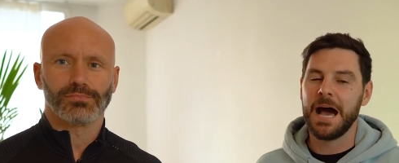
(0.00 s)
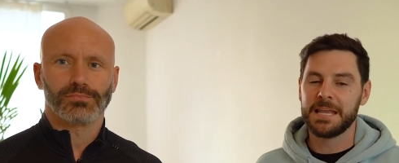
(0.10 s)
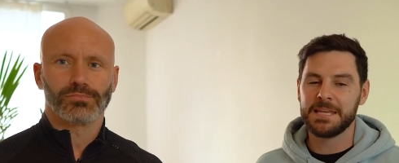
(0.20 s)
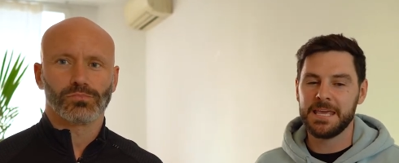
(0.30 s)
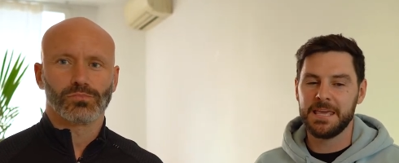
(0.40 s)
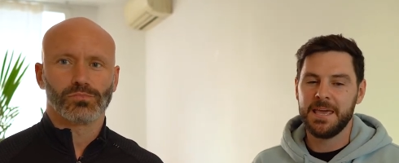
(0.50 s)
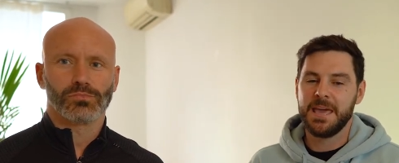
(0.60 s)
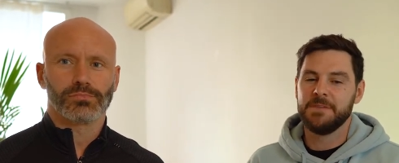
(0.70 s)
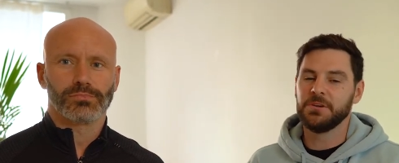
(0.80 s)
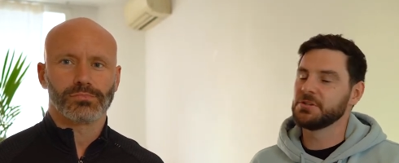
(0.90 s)
Speaker 1: Andy,
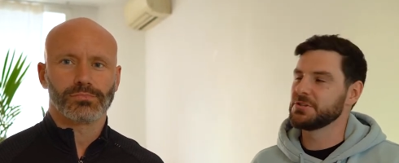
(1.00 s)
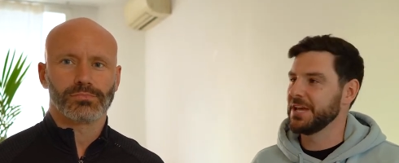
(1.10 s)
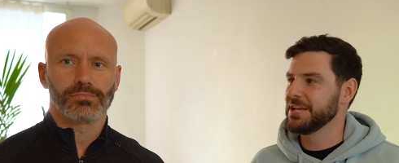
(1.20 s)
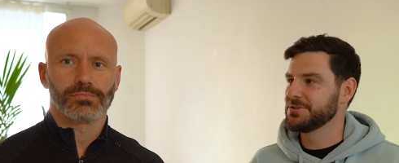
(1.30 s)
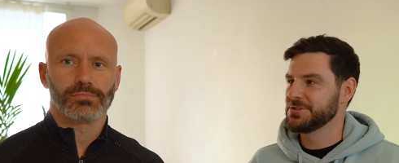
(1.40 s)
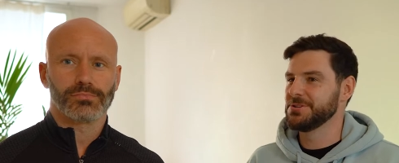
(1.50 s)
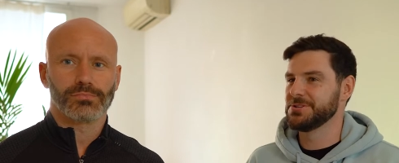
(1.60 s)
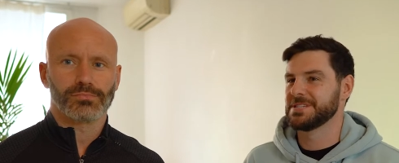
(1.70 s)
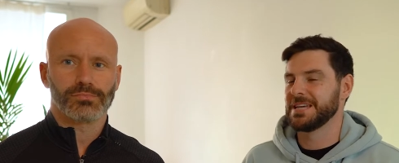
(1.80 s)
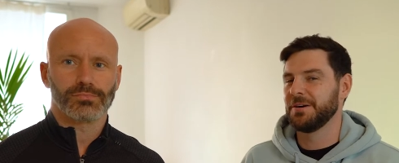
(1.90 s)
if you could just
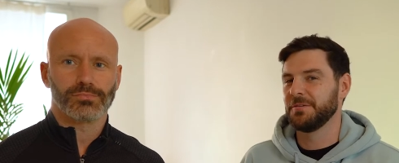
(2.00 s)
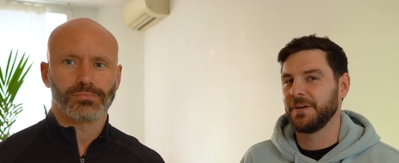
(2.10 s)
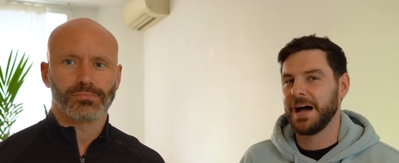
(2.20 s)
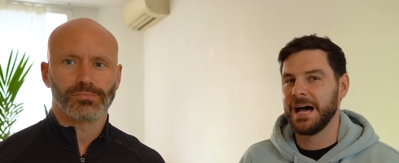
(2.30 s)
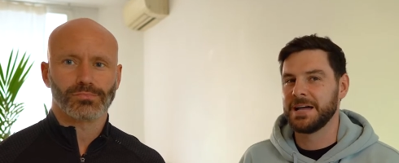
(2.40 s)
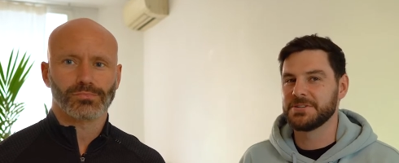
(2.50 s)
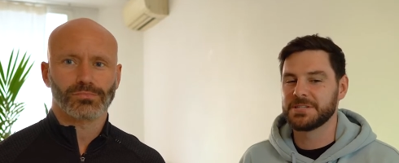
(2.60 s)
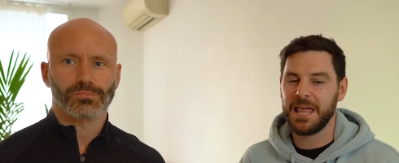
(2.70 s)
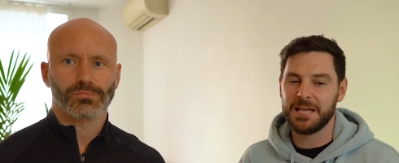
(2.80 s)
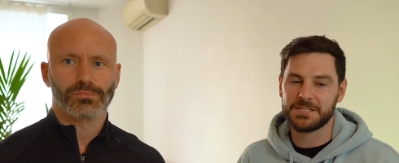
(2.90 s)
introduce yourself and
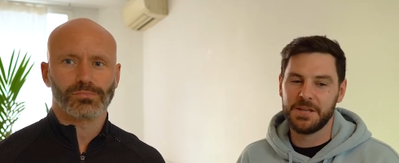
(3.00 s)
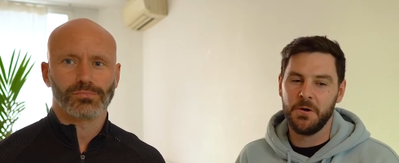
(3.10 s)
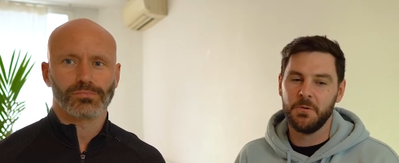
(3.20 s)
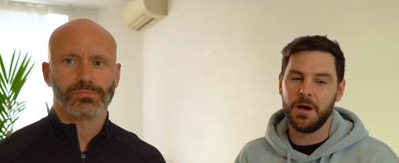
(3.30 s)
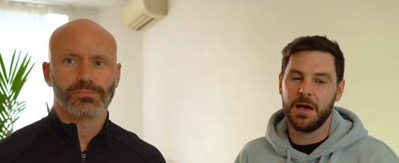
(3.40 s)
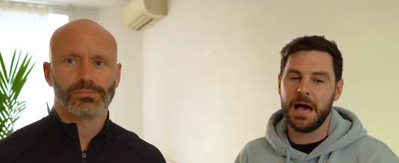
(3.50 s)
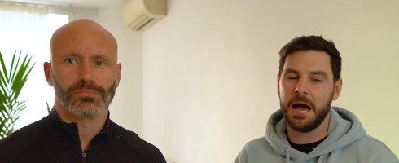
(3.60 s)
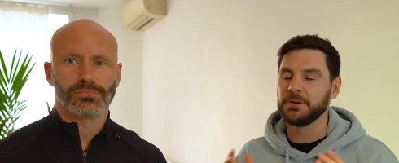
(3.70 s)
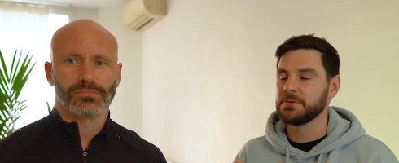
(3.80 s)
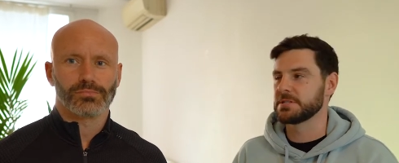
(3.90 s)
just let us know
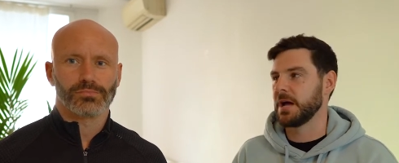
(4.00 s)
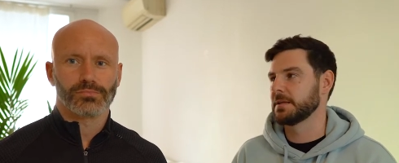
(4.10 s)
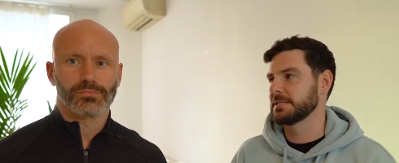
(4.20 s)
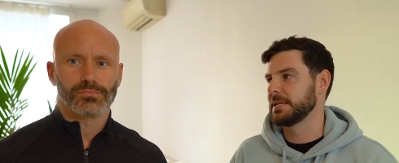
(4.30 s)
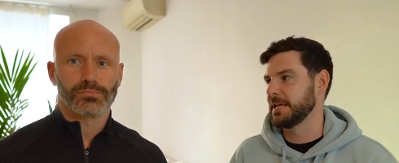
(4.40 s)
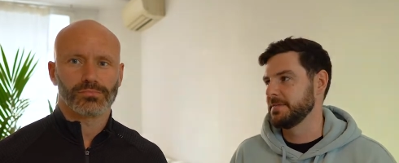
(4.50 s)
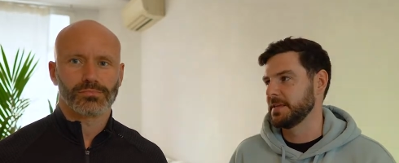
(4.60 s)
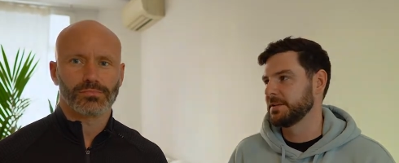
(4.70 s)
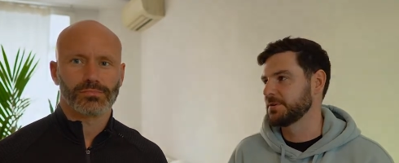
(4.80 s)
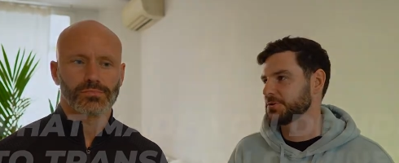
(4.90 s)
how you started in
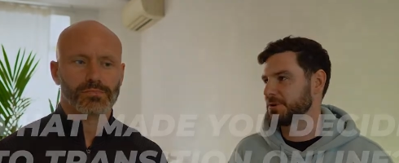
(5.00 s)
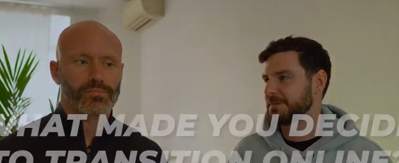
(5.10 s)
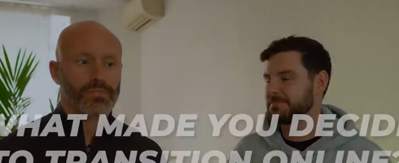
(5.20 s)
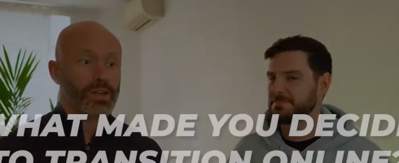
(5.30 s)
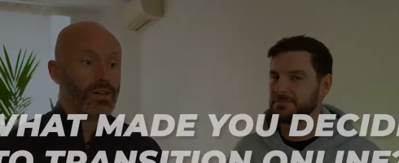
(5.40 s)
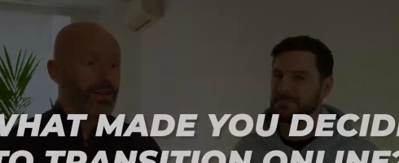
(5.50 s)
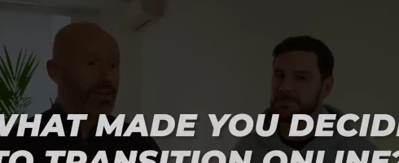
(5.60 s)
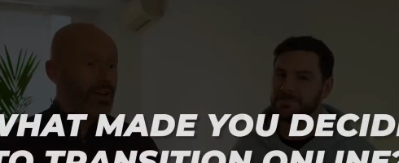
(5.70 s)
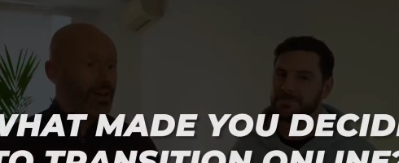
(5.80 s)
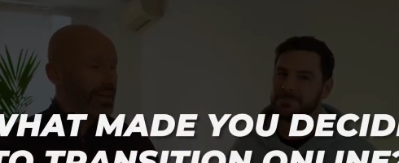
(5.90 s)
the industry.
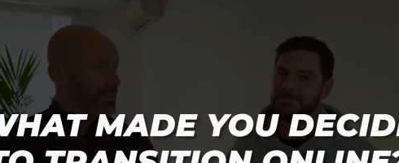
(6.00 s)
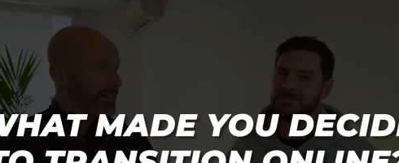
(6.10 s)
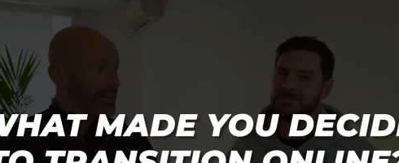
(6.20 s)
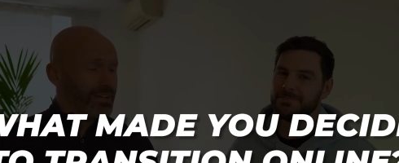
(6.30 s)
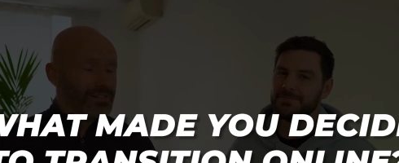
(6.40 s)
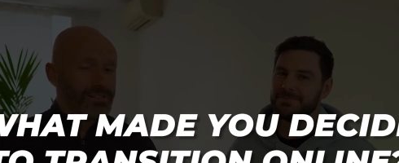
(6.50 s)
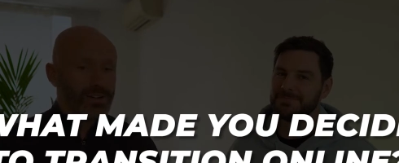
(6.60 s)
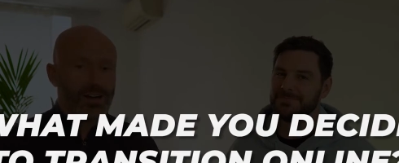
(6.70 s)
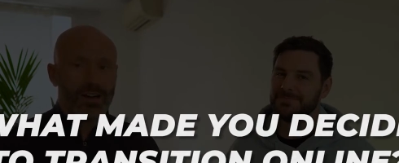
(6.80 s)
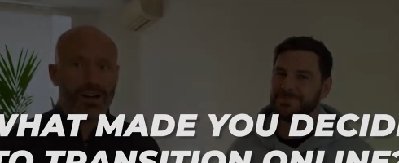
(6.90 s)
Speaker 2: Okay, thank you.
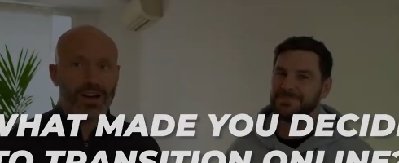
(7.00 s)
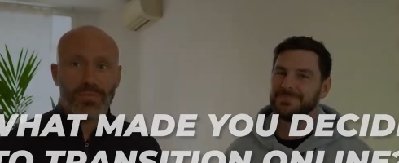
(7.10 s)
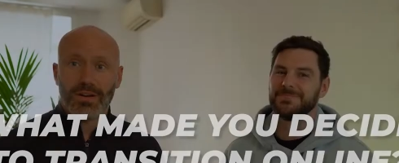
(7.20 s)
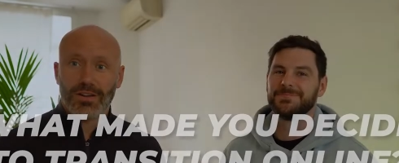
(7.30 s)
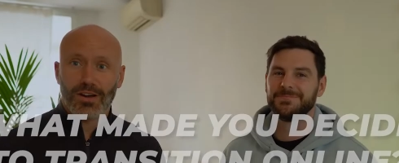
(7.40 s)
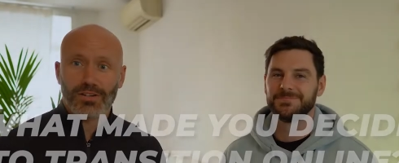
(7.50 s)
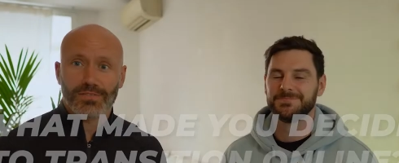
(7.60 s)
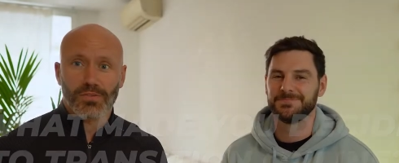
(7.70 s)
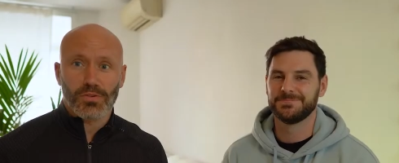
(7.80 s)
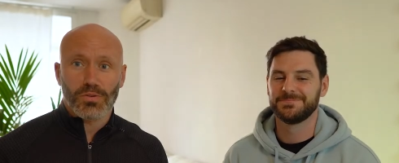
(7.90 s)
So, uh, I've been a
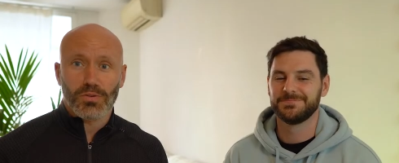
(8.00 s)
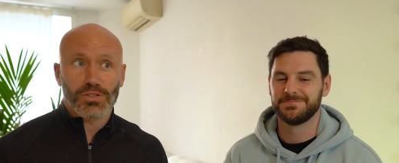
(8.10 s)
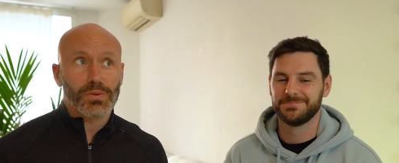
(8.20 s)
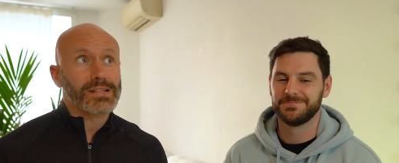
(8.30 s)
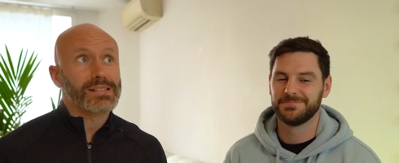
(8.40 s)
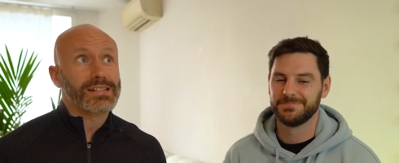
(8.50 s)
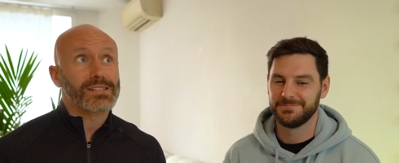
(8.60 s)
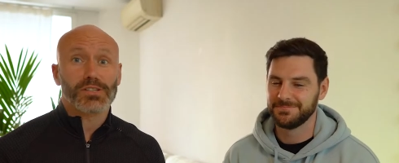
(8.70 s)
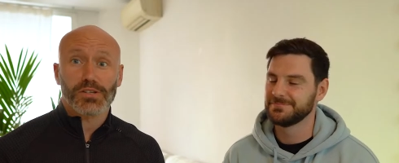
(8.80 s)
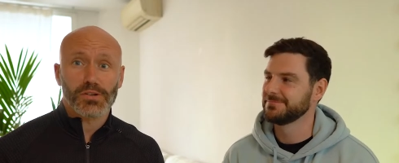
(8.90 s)
coach for
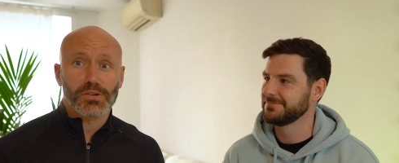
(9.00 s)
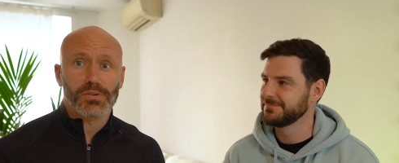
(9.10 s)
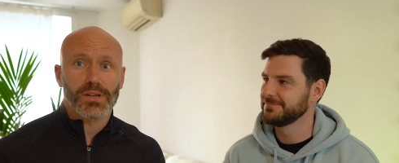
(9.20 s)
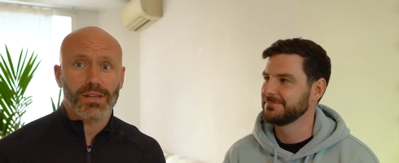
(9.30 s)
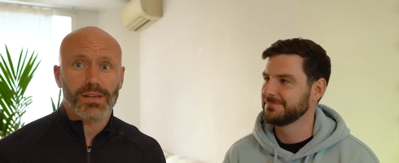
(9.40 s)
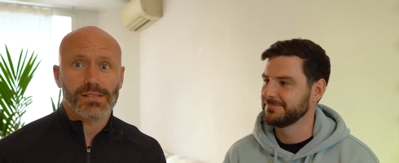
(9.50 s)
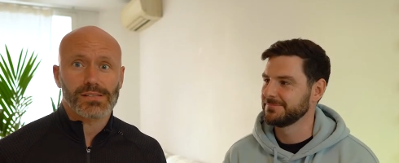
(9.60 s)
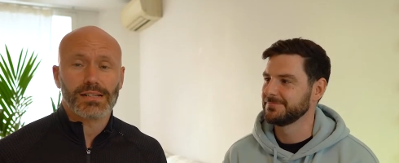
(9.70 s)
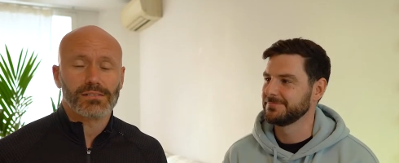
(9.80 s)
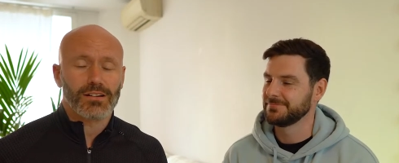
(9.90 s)
22
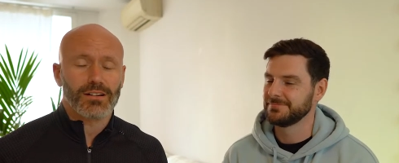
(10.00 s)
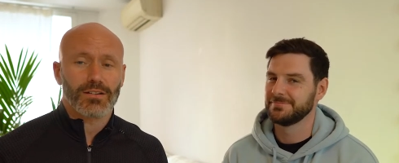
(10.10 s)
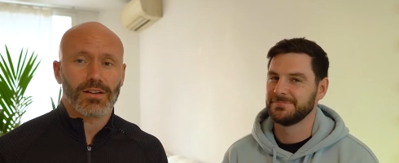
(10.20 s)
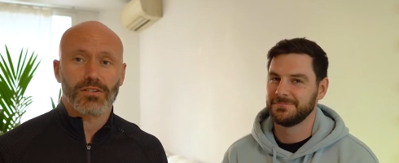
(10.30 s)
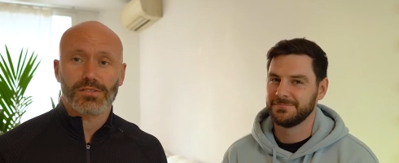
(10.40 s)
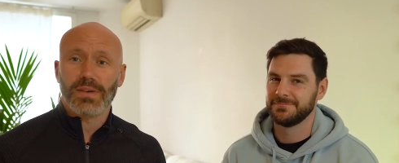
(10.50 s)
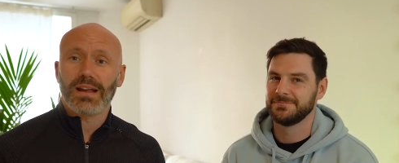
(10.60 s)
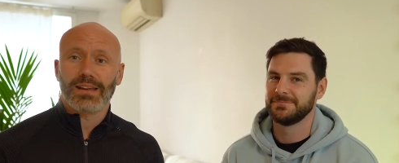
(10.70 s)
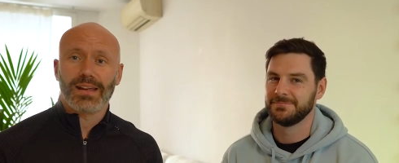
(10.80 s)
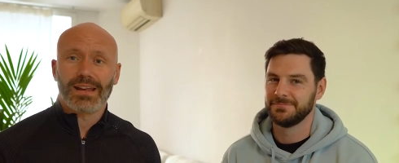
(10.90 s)
years now, uh, coach
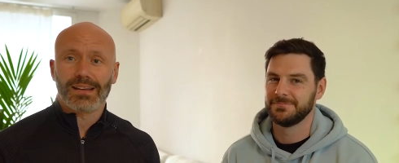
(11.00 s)
mainly